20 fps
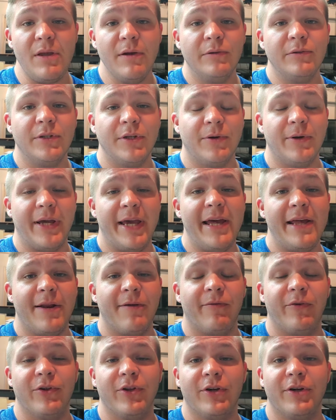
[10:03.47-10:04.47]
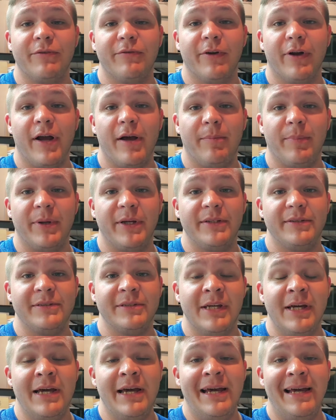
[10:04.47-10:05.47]
So again, if you're looking for
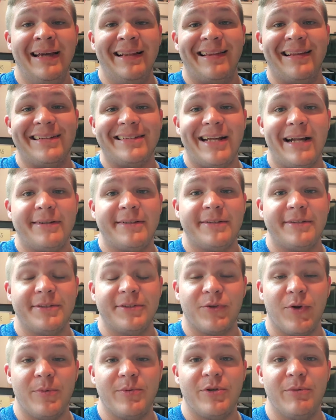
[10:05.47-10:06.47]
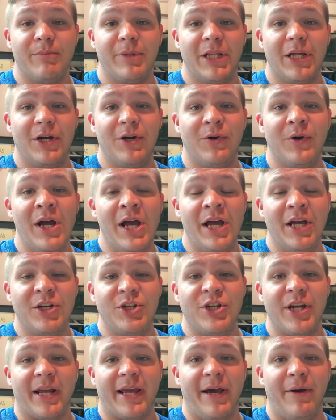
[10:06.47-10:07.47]
guppies, link down in the description below.
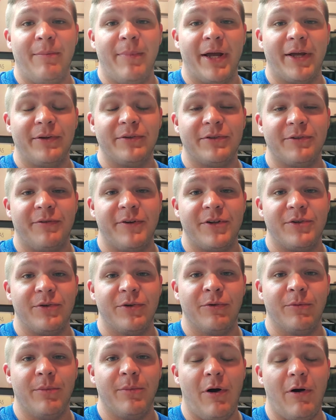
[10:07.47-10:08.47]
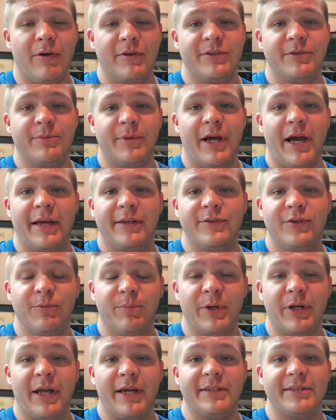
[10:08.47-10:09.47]
Check out Michael's fish room. Awesome guy,
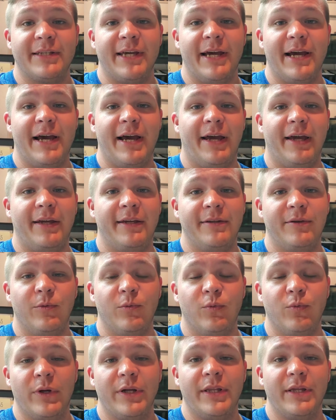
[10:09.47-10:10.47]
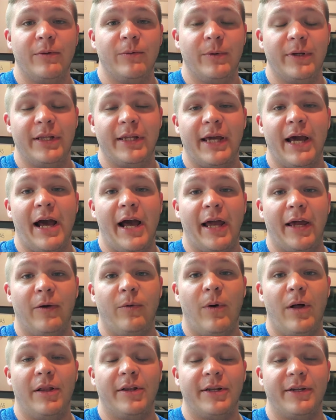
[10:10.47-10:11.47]
super nice guy. Really, really high
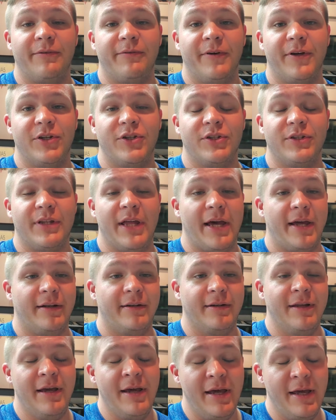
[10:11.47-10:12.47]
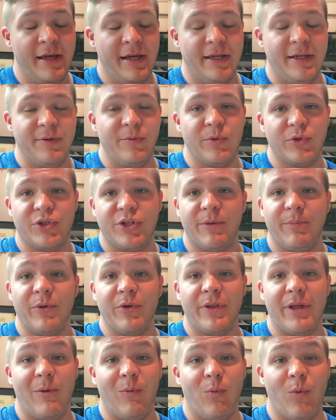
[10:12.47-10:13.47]
quality fish that he will ship
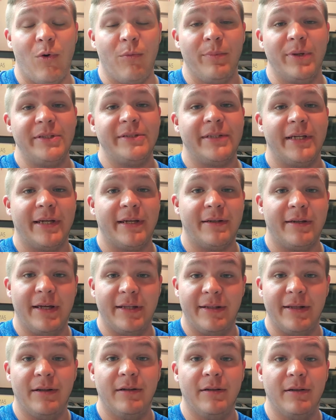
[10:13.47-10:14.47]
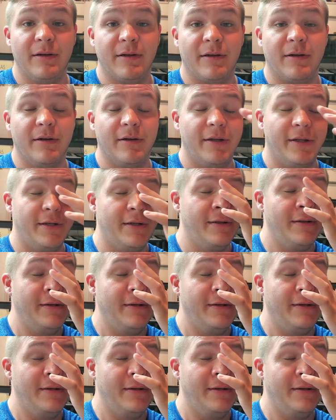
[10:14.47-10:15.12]
you that won't be sick and they'll look good.